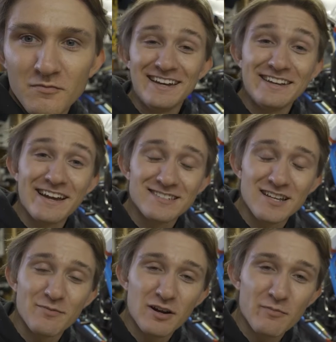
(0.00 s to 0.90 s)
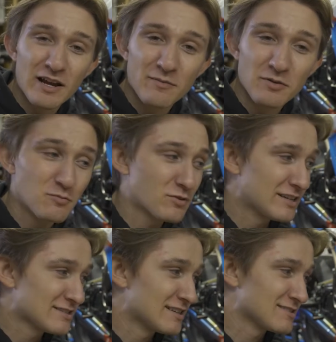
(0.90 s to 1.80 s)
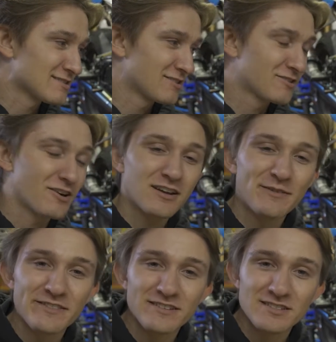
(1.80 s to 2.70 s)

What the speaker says: Next up in our bike build process, talking about the